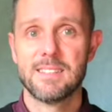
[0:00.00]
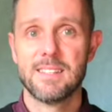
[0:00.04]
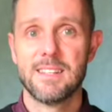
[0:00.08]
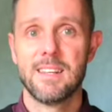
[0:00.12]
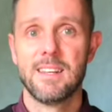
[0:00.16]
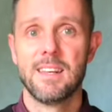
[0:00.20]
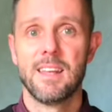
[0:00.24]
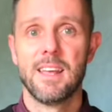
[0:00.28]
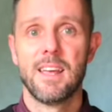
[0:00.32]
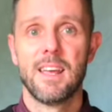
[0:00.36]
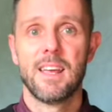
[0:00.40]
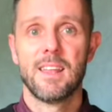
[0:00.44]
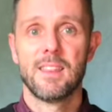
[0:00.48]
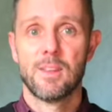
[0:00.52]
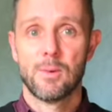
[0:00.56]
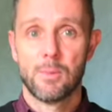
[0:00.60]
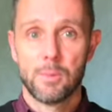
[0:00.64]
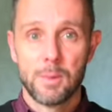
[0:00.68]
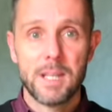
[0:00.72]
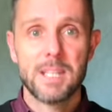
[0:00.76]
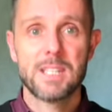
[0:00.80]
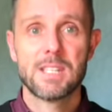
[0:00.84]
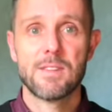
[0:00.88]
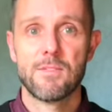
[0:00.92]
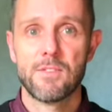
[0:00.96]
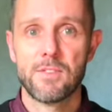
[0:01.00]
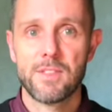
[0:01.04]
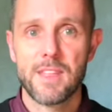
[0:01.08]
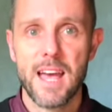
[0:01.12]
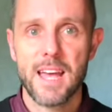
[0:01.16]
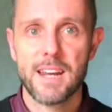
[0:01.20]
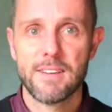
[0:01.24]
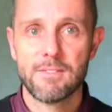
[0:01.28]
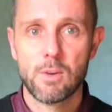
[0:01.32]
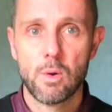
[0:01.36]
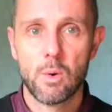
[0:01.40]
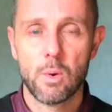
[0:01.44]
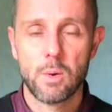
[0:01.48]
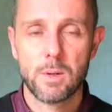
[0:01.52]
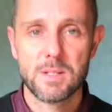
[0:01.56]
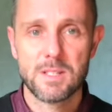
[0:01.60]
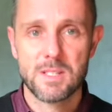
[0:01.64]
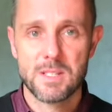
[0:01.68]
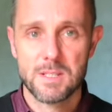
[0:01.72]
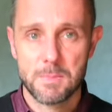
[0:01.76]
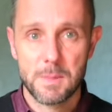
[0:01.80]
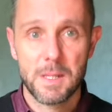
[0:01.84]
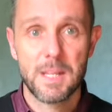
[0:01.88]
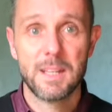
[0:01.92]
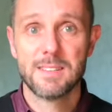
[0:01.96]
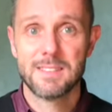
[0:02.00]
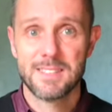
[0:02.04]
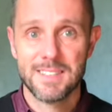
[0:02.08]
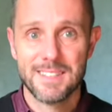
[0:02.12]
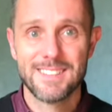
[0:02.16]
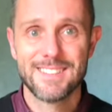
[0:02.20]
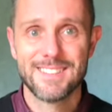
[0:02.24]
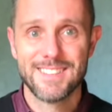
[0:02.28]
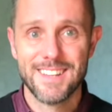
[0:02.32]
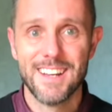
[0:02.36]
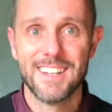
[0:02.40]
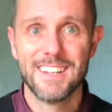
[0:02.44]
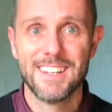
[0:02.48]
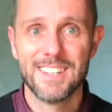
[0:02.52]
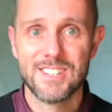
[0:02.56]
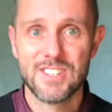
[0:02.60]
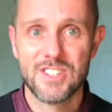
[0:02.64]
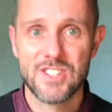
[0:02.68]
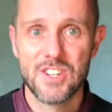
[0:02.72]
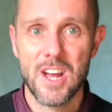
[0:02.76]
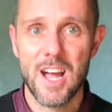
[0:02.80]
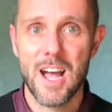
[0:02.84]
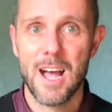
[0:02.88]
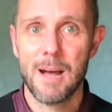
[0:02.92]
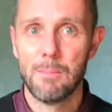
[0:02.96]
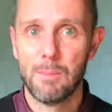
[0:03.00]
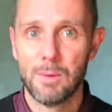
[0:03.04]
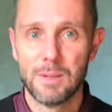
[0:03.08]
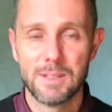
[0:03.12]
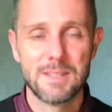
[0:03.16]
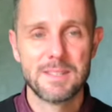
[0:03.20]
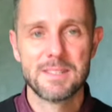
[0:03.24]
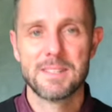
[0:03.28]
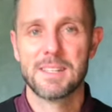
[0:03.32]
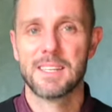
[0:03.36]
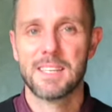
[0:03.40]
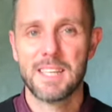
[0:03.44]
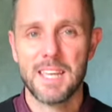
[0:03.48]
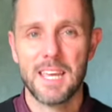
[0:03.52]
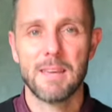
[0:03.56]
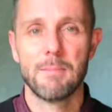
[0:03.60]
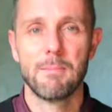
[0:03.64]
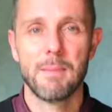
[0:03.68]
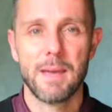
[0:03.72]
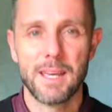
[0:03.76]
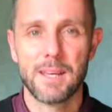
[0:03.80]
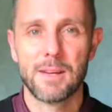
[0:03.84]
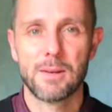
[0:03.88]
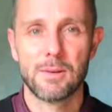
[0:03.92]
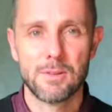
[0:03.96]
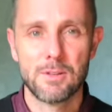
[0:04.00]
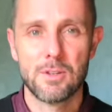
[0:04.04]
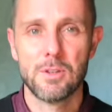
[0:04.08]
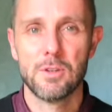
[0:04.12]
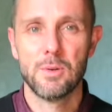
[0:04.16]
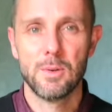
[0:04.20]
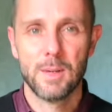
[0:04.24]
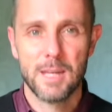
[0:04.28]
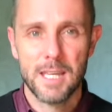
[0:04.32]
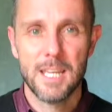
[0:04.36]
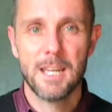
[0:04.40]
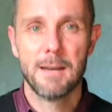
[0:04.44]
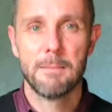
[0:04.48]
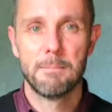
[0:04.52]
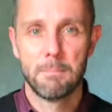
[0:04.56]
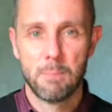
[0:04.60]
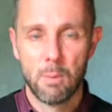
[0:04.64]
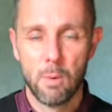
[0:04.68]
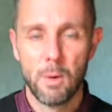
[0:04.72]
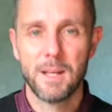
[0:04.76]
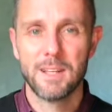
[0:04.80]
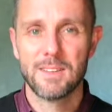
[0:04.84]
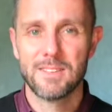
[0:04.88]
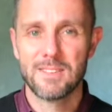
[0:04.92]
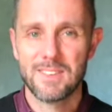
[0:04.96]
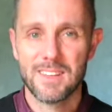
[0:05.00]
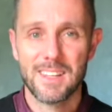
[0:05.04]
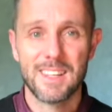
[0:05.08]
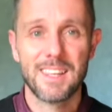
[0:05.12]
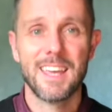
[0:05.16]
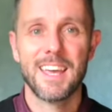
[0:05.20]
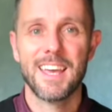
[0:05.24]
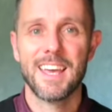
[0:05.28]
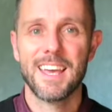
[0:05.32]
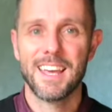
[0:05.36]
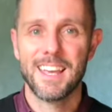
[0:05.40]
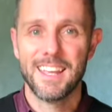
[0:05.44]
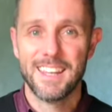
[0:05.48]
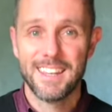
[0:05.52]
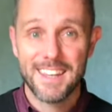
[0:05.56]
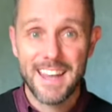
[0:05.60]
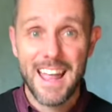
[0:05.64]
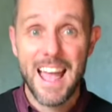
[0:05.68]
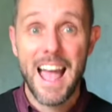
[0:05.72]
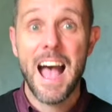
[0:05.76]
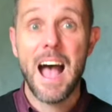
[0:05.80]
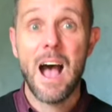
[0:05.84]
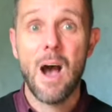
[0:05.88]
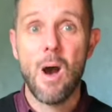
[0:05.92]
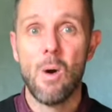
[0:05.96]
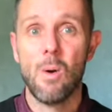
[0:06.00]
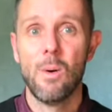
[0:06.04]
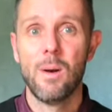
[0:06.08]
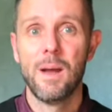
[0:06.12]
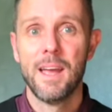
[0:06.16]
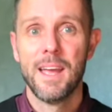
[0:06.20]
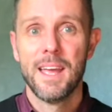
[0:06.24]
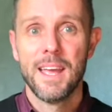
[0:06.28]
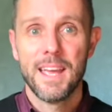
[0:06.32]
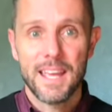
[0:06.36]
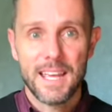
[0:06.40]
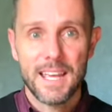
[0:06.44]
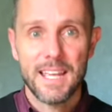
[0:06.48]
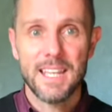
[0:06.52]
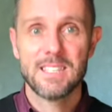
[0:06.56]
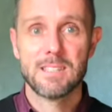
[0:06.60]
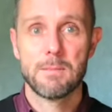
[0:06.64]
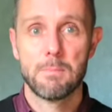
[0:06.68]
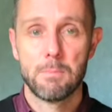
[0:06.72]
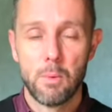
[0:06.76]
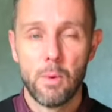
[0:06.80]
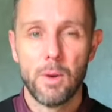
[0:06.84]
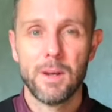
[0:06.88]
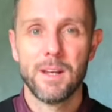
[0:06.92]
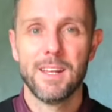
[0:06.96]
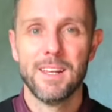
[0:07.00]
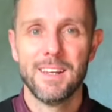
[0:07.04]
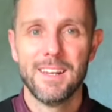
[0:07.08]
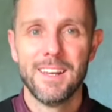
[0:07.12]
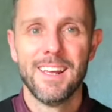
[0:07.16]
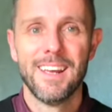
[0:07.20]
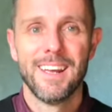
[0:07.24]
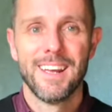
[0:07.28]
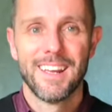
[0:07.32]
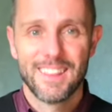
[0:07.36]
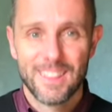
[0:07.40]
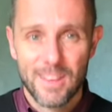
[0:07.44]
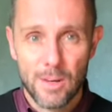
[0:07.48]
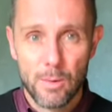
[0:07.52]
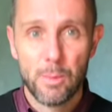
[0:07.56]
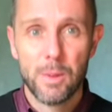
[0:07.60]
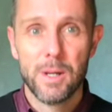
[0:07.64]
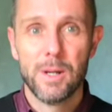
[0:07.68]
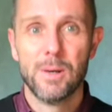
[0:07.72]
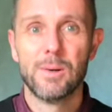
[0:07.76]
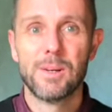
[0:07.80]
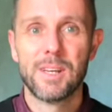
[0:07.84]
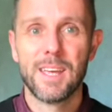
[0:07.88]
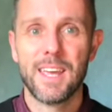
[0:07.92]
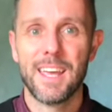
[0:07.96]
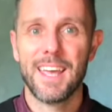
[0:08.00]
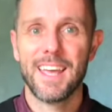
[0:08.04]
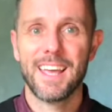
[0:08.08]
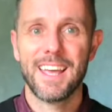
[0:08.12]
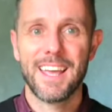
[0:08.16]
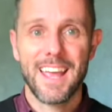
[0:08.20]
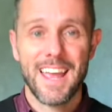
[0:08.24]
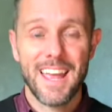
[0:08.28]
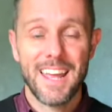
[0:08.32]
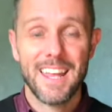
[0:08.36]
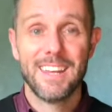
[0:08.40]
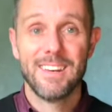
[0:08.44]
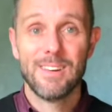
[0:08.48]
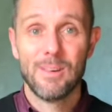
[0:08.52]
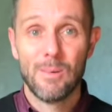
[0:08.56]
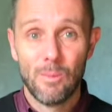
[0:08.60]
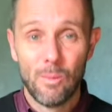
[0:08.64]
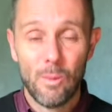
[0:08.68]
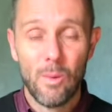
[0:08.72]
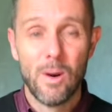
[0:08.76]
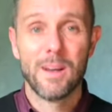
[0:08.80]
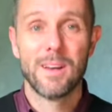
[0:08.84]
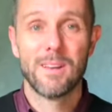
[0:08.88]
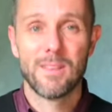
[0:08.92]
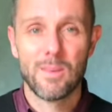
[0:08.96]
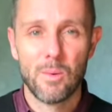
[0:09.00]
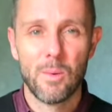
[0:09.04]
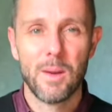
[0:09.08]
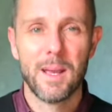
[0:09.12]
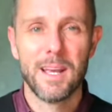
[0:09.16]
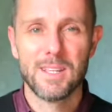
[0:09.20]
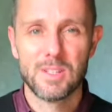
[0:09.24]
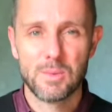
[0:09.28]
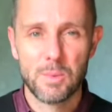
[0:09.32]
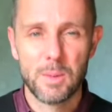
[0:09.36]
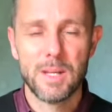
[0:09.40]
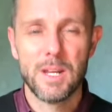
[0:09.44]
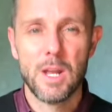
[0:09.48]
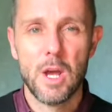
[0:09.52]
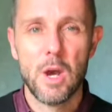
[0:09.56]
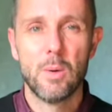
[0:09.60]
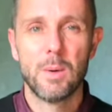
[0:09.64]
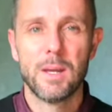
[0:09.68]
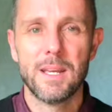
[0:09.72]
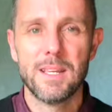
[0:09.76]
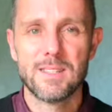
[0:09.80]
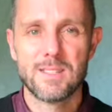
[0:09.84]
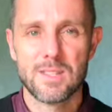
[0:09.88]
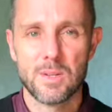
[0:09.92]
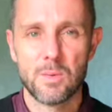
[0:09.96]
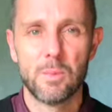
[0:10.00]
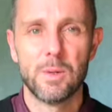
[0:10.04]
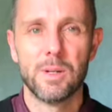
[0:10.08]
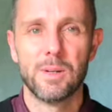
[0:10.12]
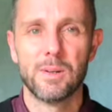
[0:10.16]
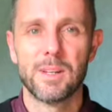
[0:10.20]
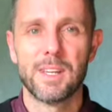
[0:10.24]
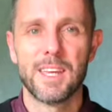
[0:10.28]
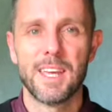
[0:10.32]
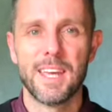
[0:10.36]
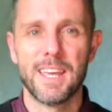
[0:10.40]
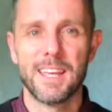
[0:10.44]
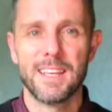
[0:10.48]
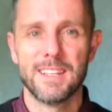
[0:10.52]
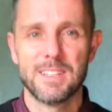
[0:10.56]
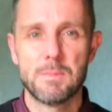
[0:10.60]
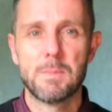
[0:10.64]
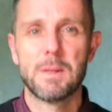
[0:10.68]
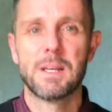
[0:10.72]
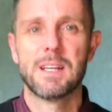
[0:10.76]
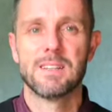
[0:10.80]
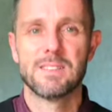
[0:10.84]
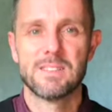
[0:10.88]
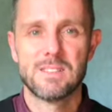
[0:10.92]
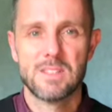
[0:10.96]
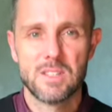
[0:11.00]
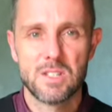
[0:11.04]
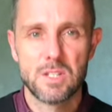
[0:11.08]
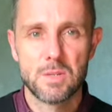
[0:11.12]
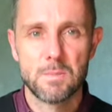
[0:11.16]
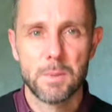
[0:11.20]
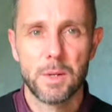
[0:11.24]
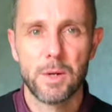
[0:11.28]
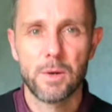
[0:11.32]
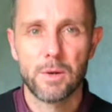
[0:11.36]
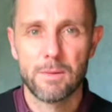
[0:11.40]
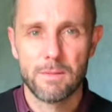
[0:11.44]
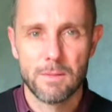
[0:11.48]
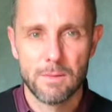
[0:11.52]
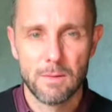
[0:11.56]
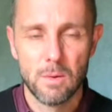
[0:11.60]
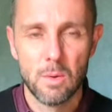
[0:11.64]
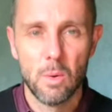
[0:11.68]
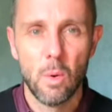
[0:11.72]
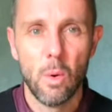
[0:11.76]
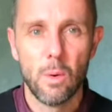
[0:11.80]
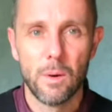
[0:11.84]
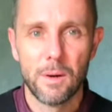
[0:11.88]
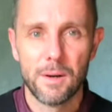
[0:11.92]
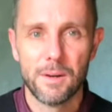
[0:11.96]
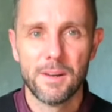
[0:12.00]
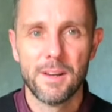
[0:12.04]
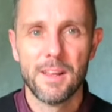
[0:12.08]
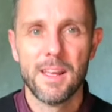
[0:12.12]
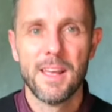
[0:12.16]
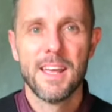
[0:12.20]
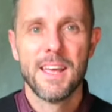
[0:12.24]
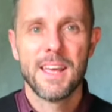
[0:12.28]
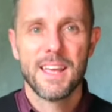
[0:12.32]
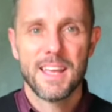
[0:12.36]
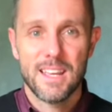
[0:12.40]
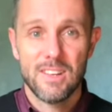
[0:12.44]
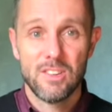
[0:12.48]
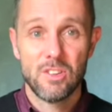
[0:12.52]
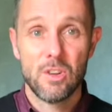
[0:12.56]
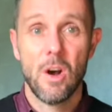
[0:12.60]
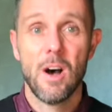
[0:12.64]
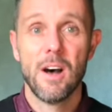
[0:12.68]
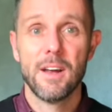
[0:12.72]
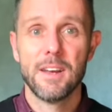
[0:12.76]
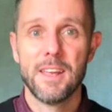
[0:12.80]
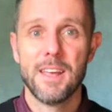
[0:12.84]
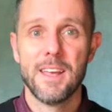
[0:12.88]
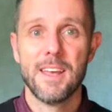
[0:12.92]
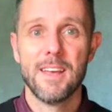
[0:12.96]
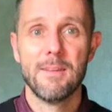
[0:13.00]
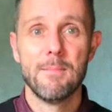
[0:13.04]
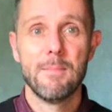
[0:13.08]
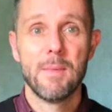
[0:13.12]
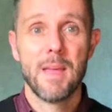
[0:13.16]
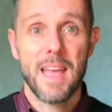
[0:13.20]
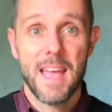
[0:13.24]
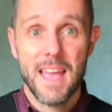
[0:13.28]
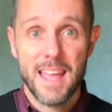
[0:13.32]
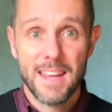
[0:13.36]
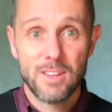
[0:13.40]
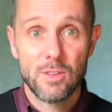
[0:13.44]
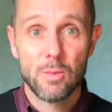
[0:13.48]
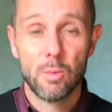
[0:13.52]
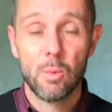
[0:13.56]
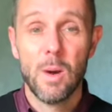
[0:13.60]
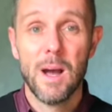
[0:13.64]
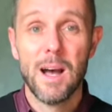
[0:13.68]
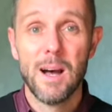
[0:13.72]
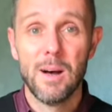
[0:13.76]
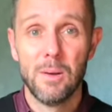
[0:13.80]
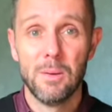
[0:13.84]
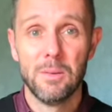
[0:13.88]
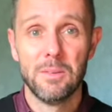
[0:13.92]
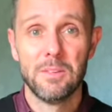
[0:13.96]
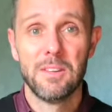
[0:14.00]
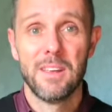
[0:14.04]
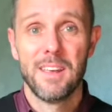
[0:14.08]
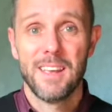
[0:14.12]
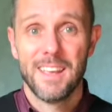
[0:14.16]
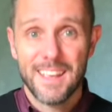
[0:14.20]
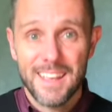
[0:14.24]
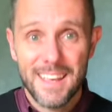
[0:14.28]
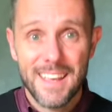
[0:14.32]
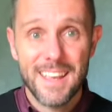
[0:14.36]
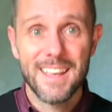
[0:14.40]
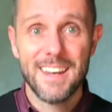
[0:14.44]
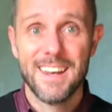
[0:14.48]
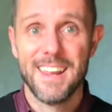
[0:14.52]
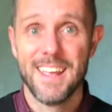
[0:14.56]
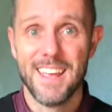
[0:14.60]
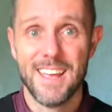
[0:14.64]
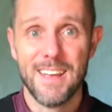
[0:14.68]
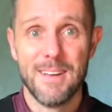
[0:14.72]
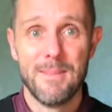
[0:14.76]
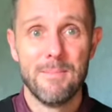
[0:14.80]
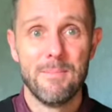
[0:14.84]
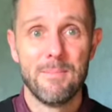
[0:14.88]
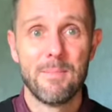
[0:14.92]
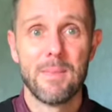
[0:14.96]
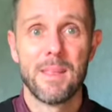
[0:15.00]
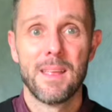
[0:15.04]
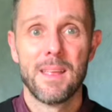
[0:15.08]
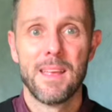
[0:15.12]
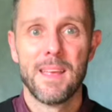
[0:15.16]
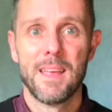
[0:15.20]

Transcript: And the reason for that, of course, is because he's done his job. What does a kingmaker do? He appoints the king, and now he's appointed the real king. And one of the ways we know he's the real king is because the Spirit of the Lord is on him and dwells in him.